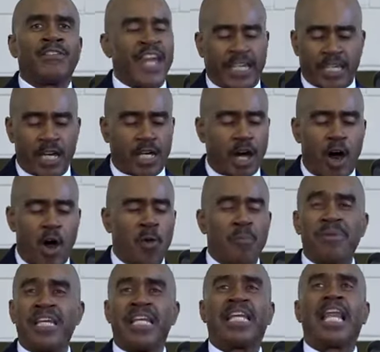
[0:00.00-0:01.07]
They can call
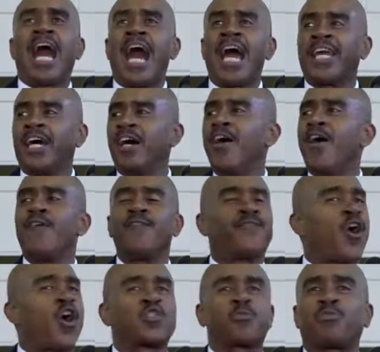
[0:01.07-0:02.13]
me liar,
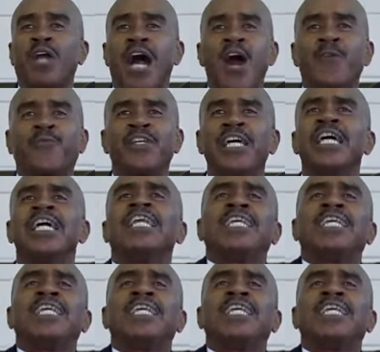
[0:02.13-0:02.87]
false prophet.